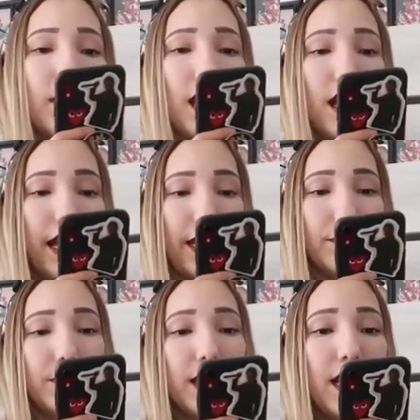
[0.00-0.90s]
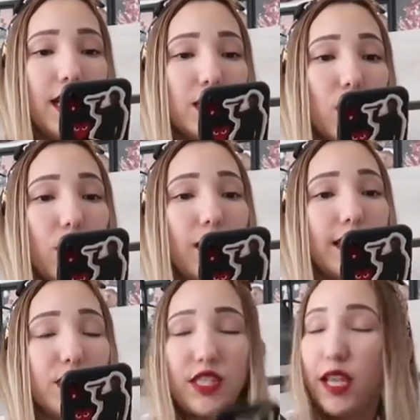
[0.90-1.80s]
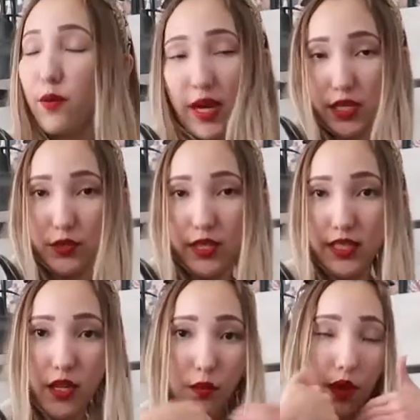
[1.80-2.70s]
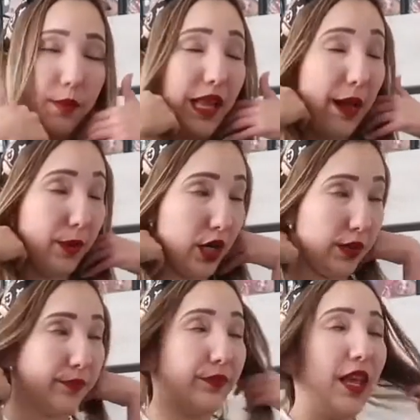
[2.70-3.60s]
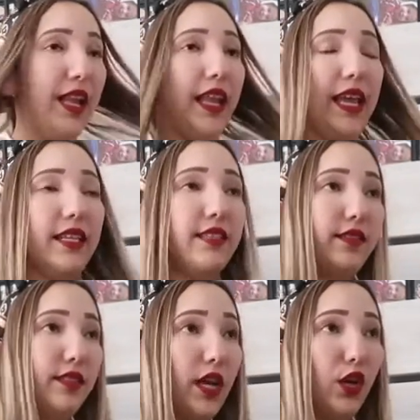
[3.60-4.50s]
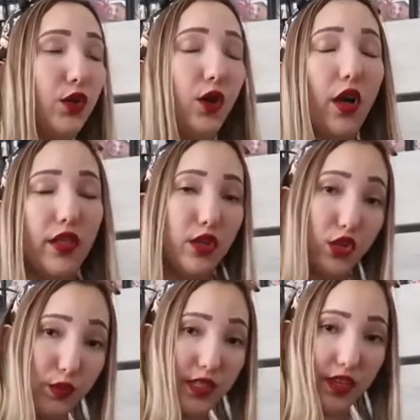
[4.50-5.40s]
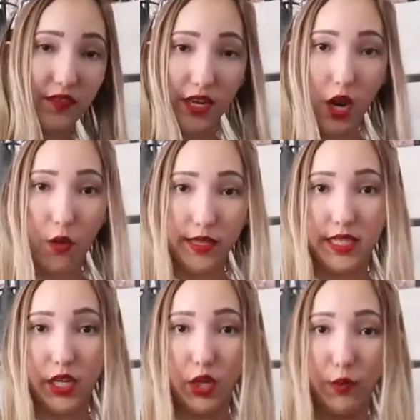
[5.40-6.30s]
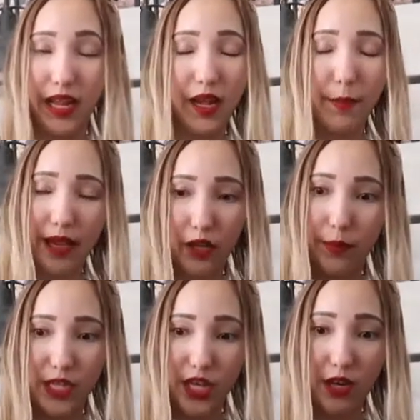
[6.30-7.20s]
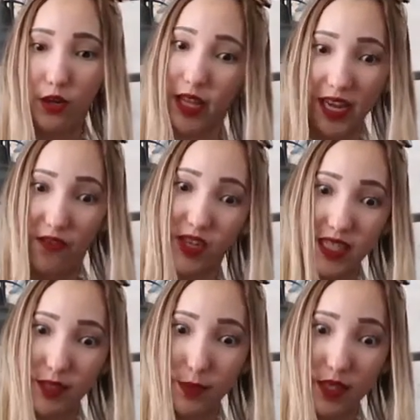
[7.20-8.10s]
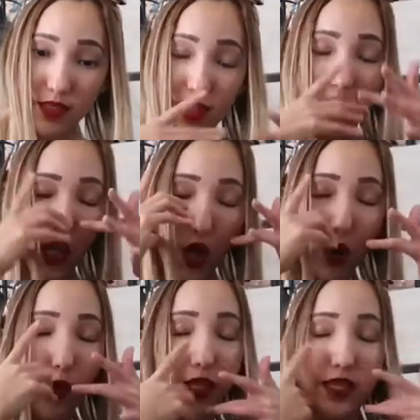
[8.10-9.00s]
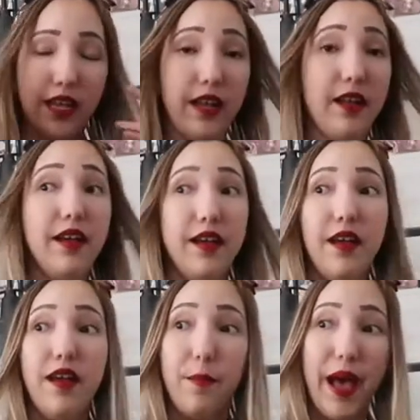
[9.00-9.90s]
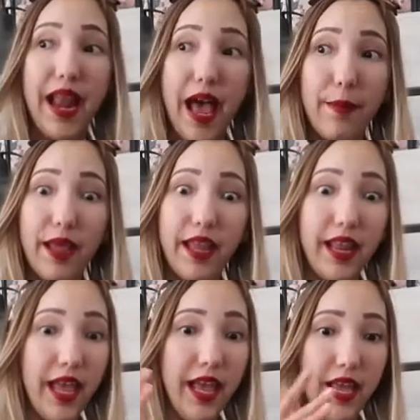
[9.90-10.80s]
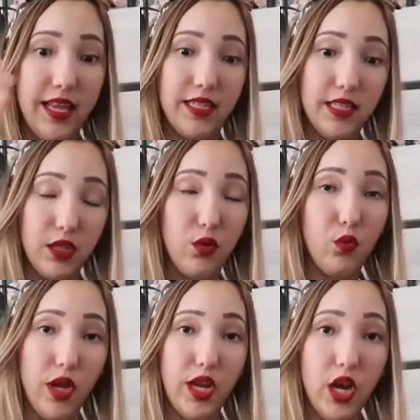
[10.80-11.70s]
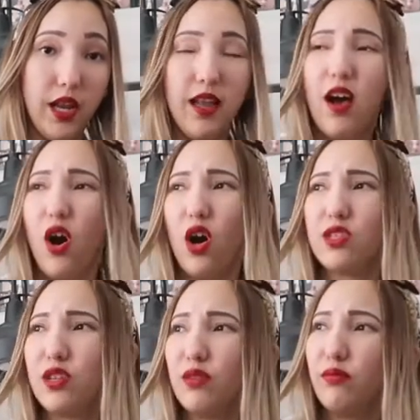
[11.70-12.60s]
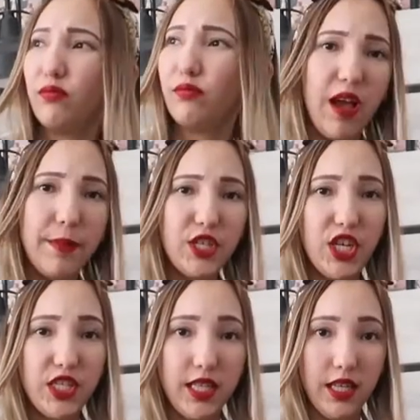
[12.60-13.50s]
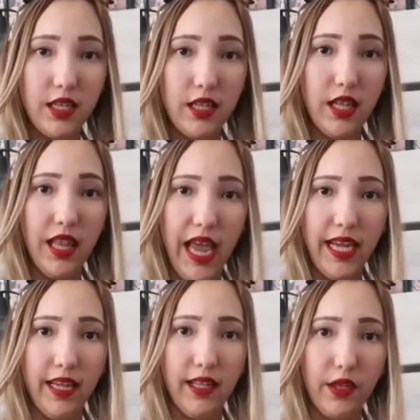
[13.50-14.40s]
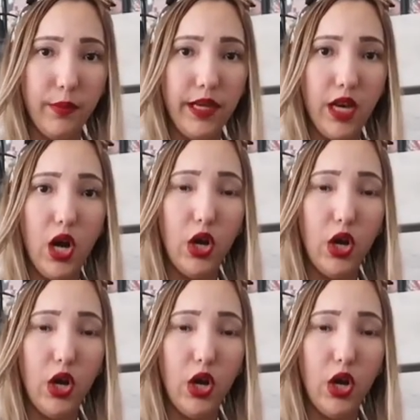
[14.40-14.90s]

Okay. So let's just get right into it because I don't want to blabber and like tell you all the usual stuff that I always tell you when I come back on my channel like every 6 months. I know it's a bad habit and whatnot. Also, I'm gonna change the lighting a little bit.